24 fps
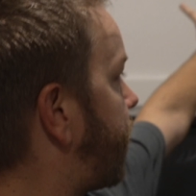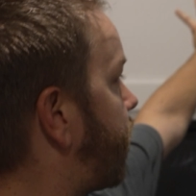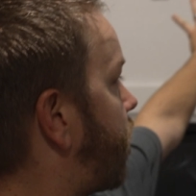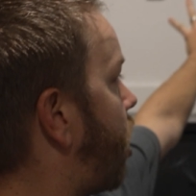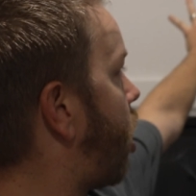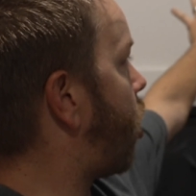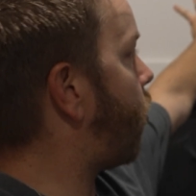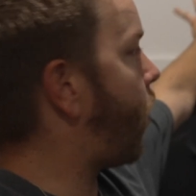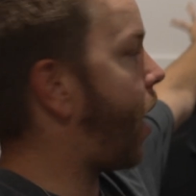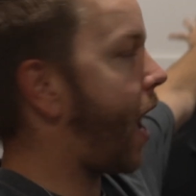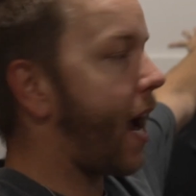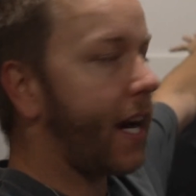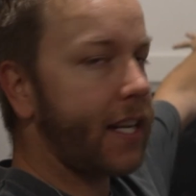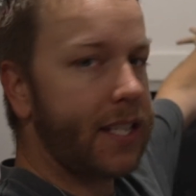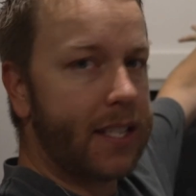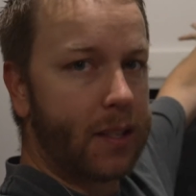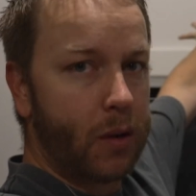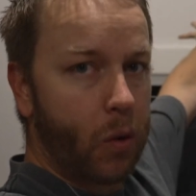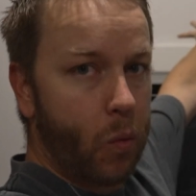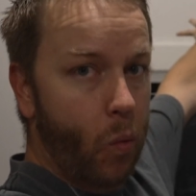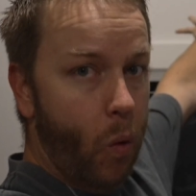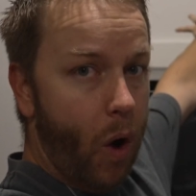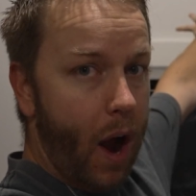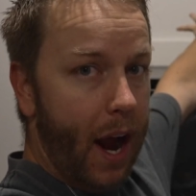
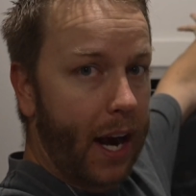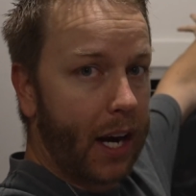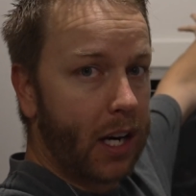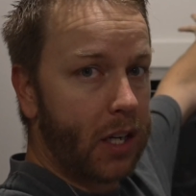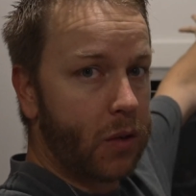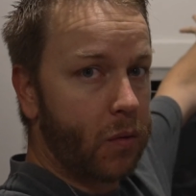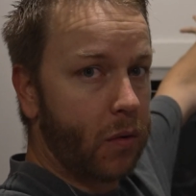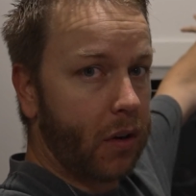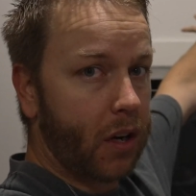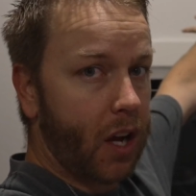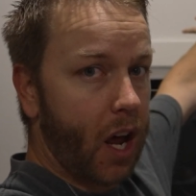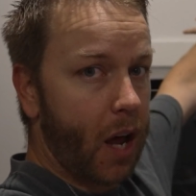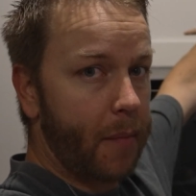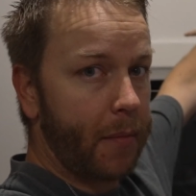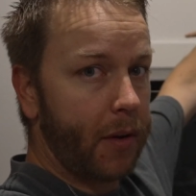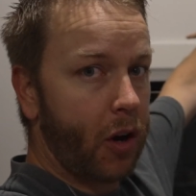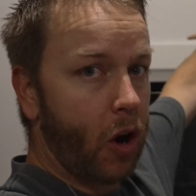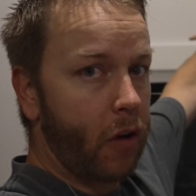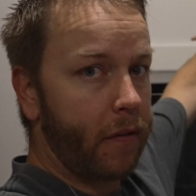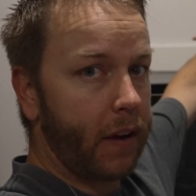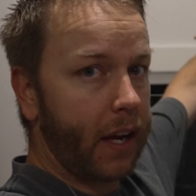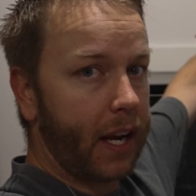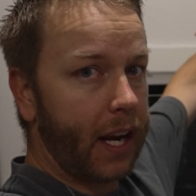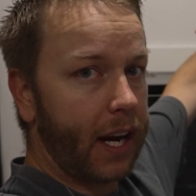coax wires were
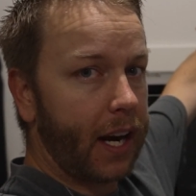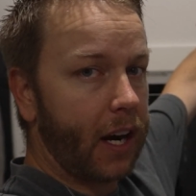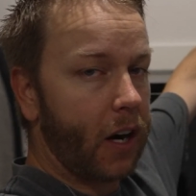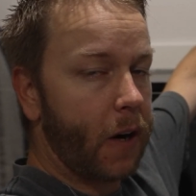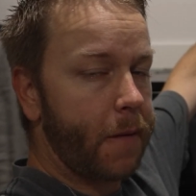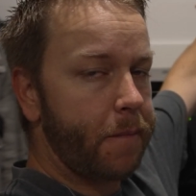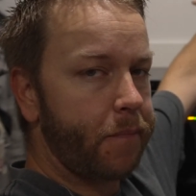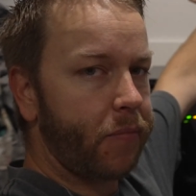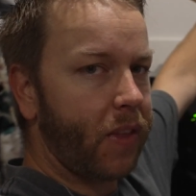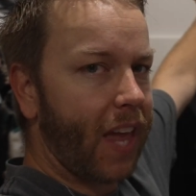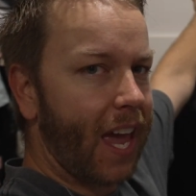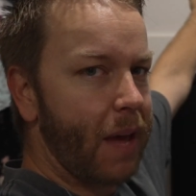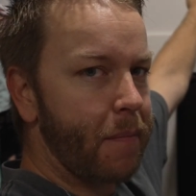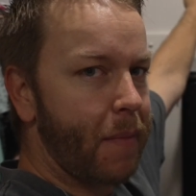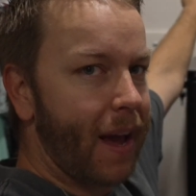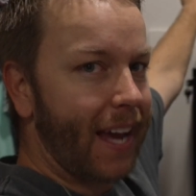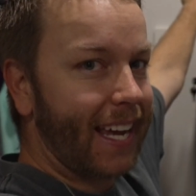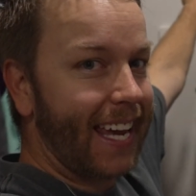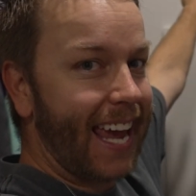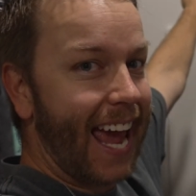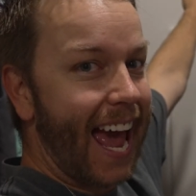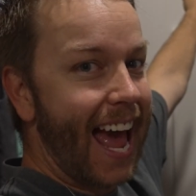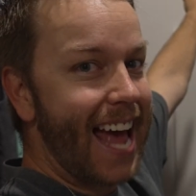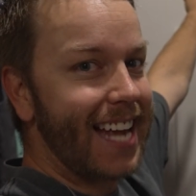coming over here and my
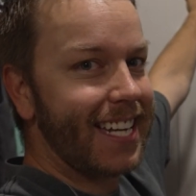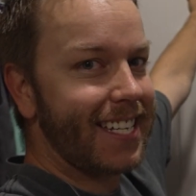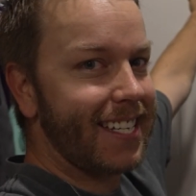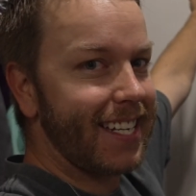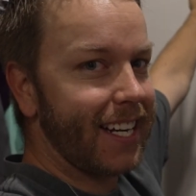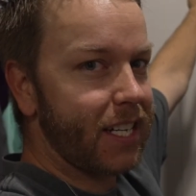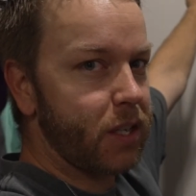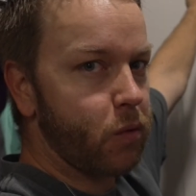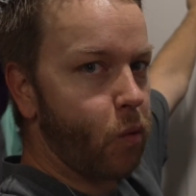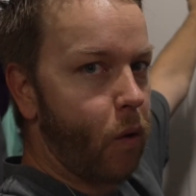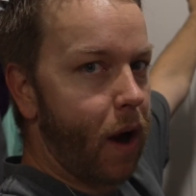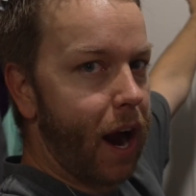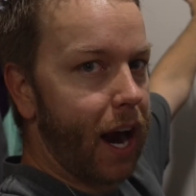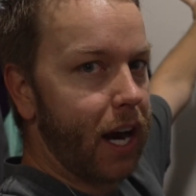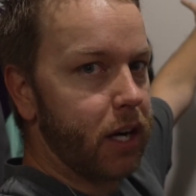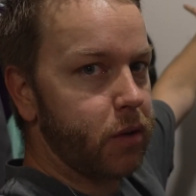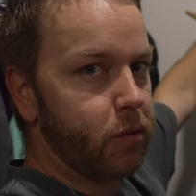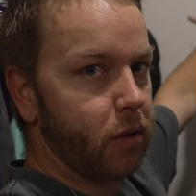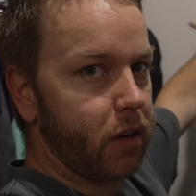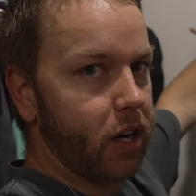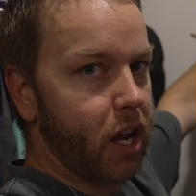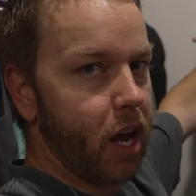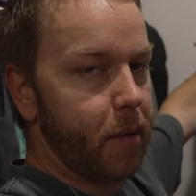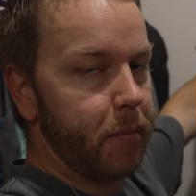Cat6 wires
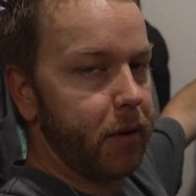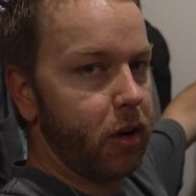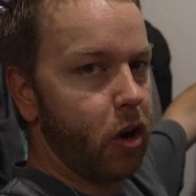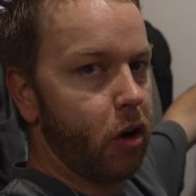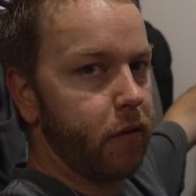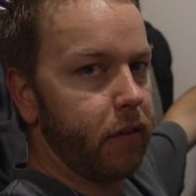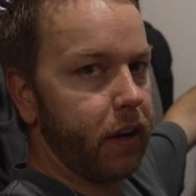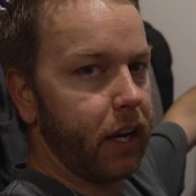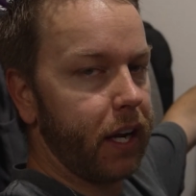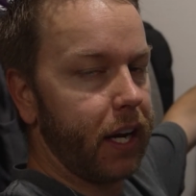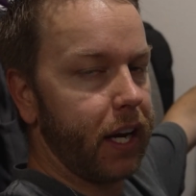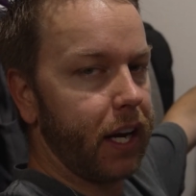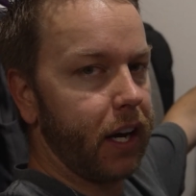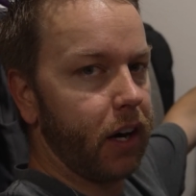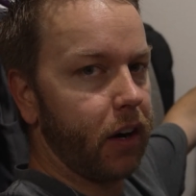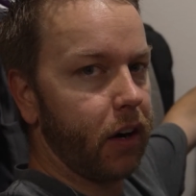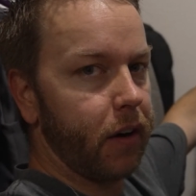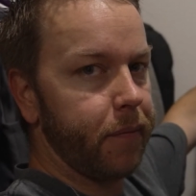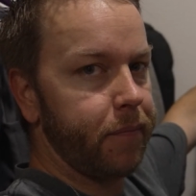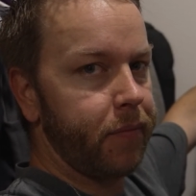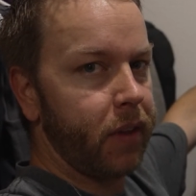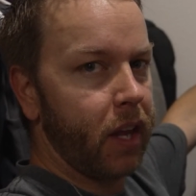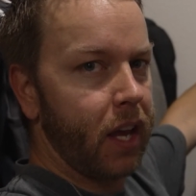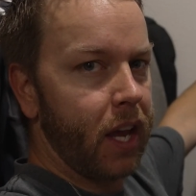were coming over
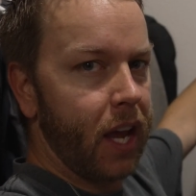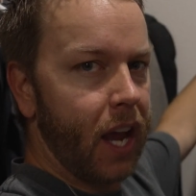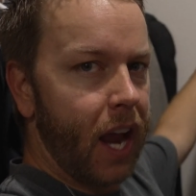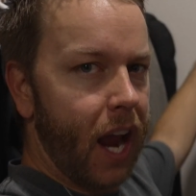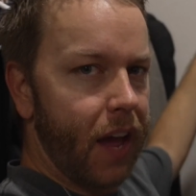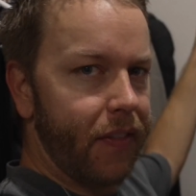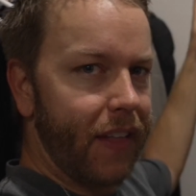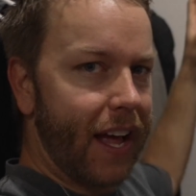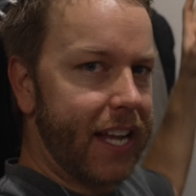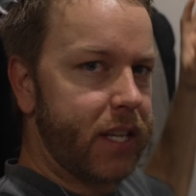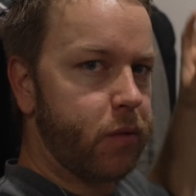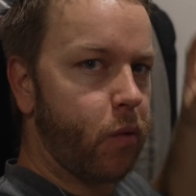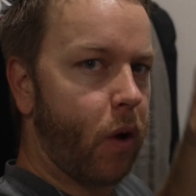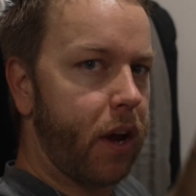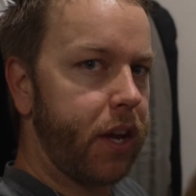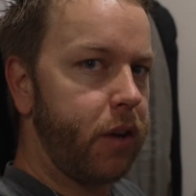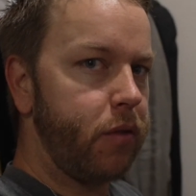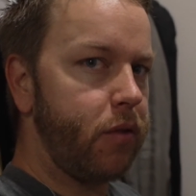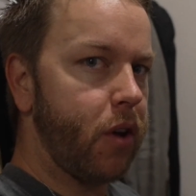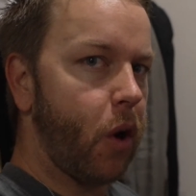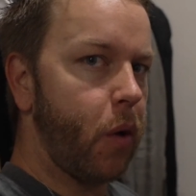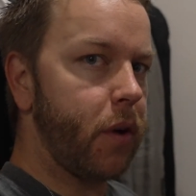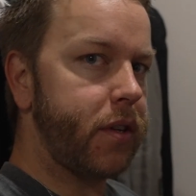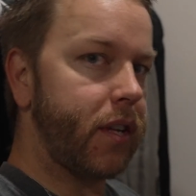here. And that's why
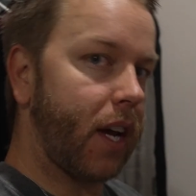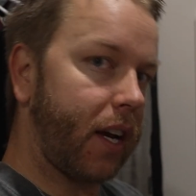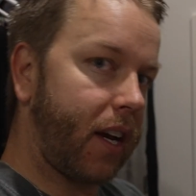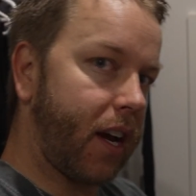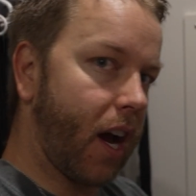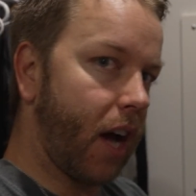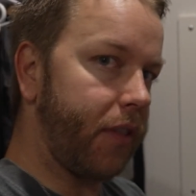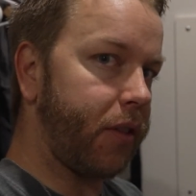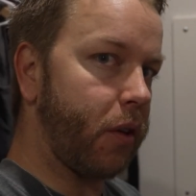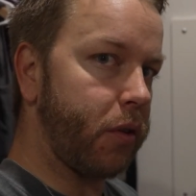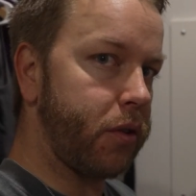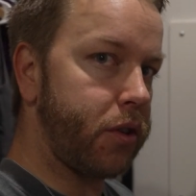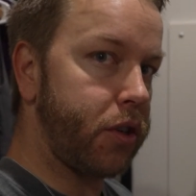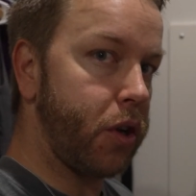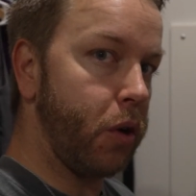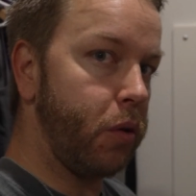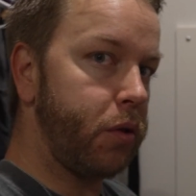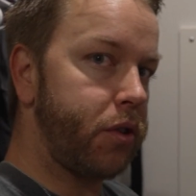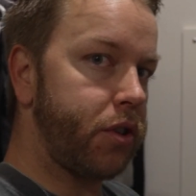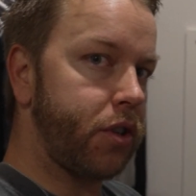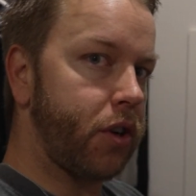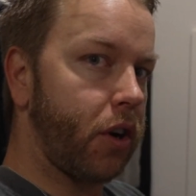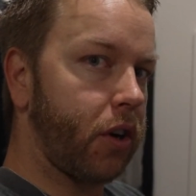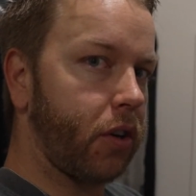you notice I cut those
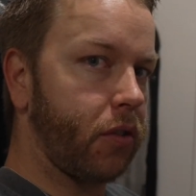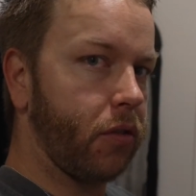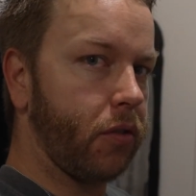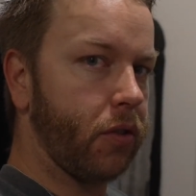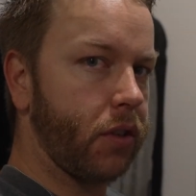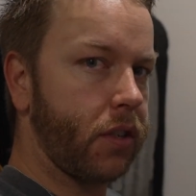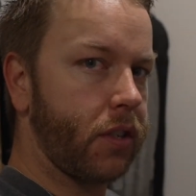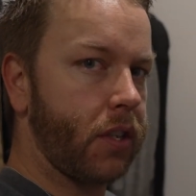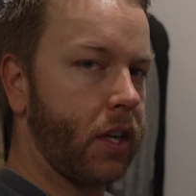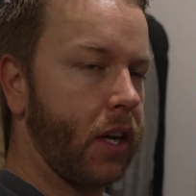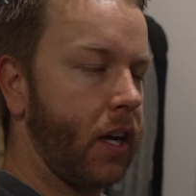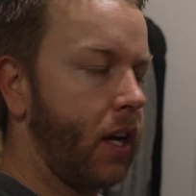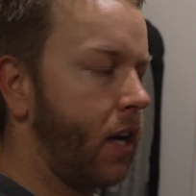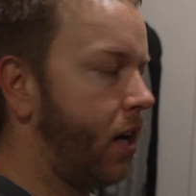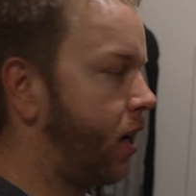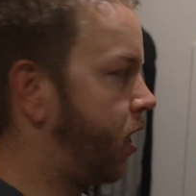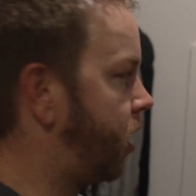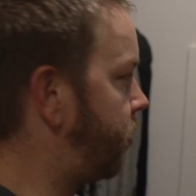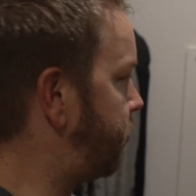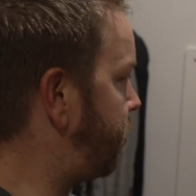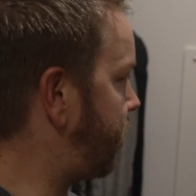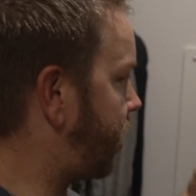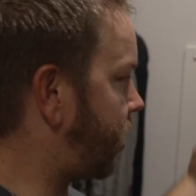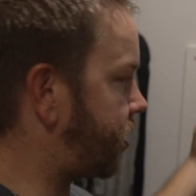2 circles,
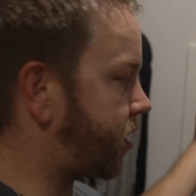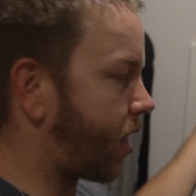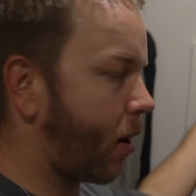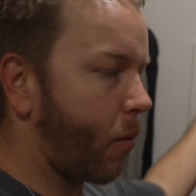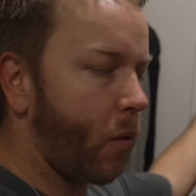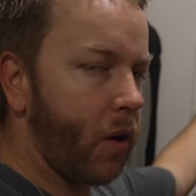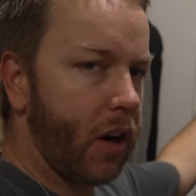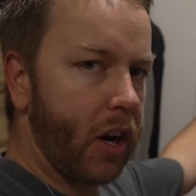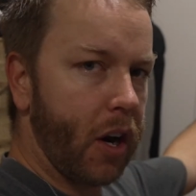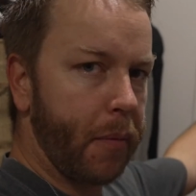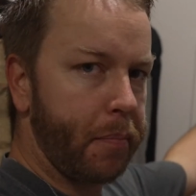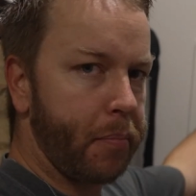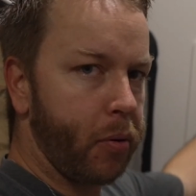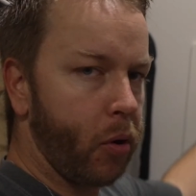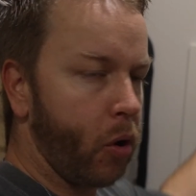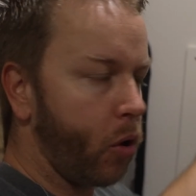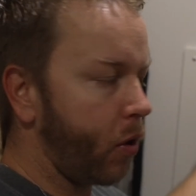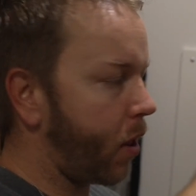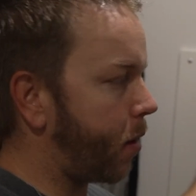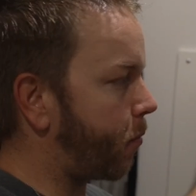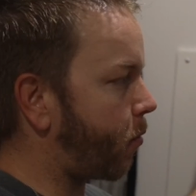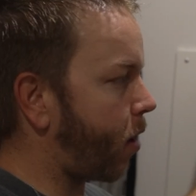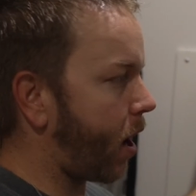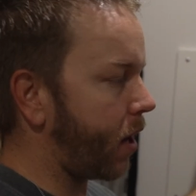because I wanted to
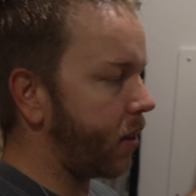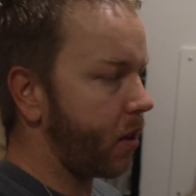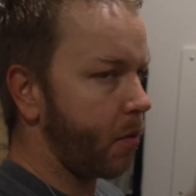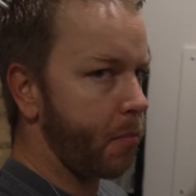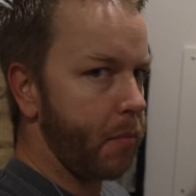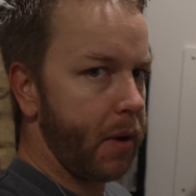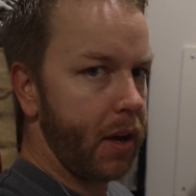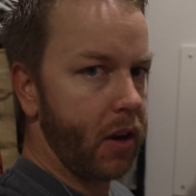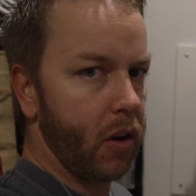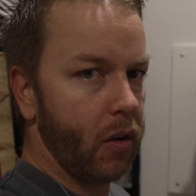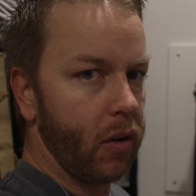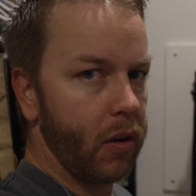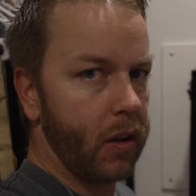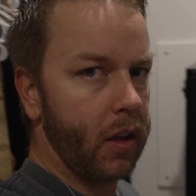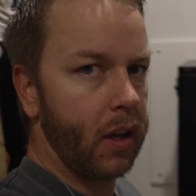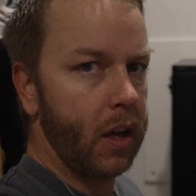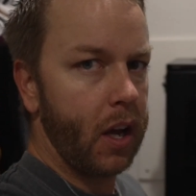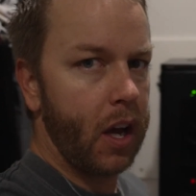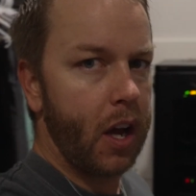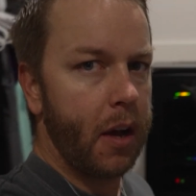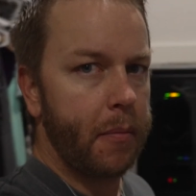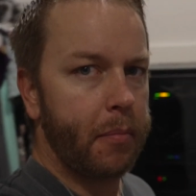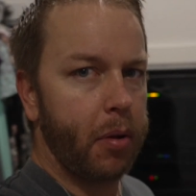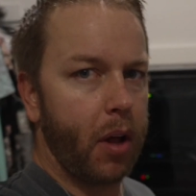pull them right in the middle.
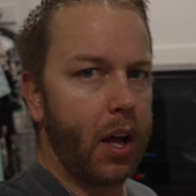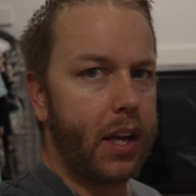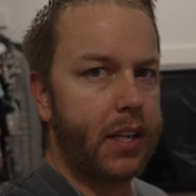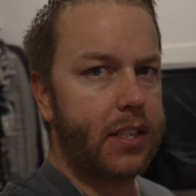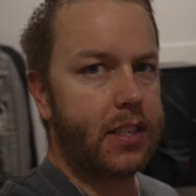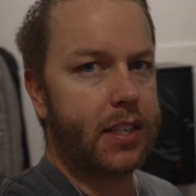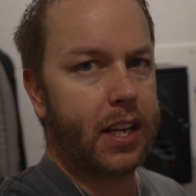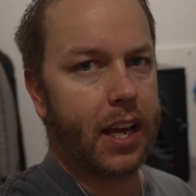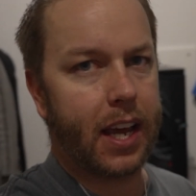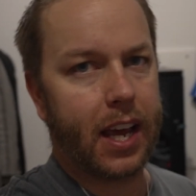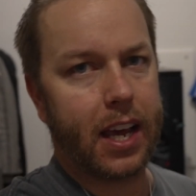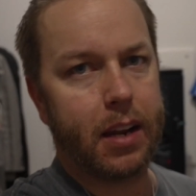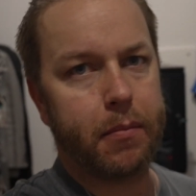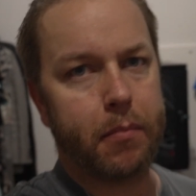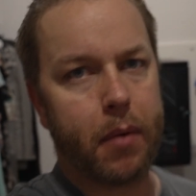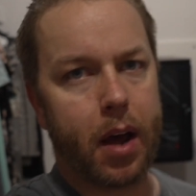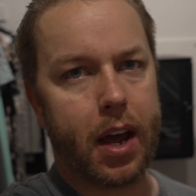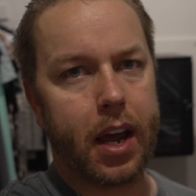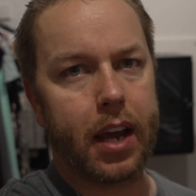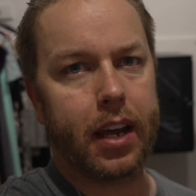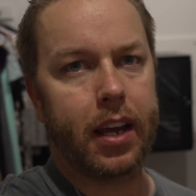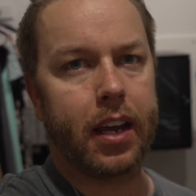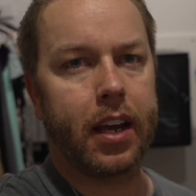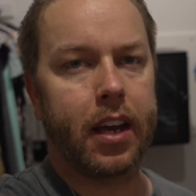Plus in
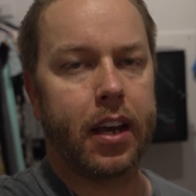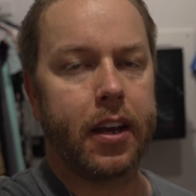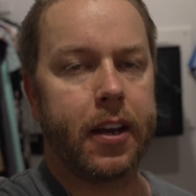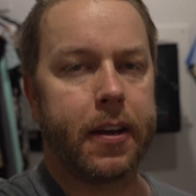my